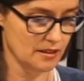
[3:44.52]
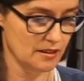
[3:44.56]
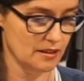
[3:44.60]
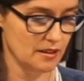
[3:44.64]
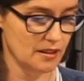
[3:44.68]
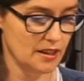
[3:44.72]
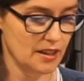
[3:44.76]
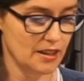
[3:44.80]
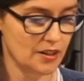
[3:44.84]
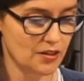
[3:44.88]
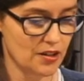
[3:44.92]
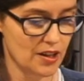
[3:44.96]

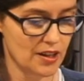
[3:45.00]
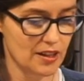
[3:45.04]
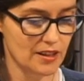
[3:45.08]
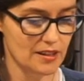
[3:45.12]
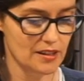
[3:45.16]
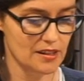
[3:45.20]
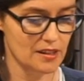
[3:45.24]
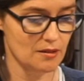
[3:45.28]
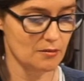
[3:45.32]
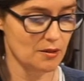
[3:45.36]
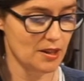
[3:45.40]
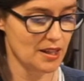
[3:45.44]
ingredients
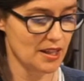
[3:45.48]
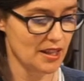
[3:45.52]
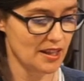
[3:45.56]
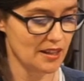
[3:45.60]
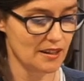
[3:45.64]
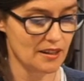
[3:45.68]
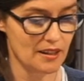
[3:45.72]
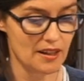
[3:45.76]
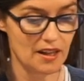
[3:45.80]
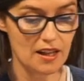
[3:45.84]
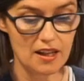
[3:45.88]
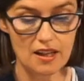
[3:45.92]
that we need.
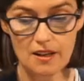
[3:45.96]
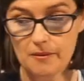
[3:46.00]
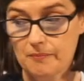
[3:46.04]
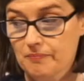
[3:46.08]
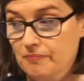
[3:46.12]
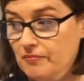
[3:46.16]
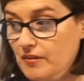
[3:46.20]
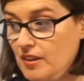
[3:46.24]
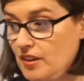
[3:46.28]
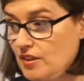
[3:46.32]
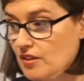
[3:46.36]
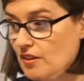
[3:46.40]

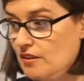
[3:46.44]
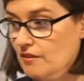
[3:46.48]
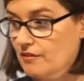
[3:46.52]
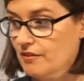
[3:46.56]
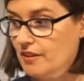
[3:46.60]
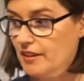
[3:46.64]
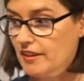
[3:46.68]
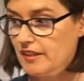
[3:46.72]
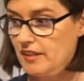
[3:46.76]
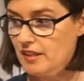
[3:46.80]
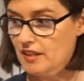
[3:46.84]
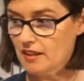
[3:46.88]
So the
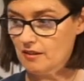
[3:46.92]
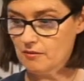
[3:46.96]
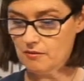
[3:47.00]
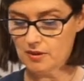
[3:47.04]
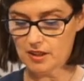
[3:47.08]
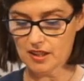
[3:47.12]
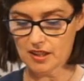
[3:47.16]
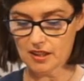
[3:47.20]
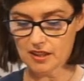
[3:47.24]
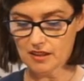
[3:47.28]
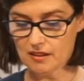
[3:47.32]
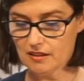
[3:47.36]
first thing
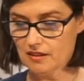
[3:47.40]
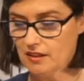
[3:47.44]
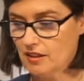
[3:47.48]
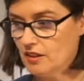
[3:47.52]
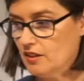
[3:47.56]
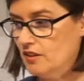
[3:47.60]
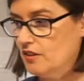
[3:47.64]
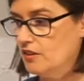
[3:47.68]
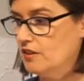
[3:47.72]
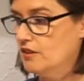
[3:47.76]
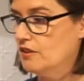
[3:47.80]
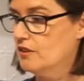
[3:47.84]
we are going
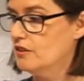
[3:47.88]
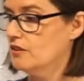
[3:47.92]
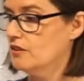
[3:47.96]
to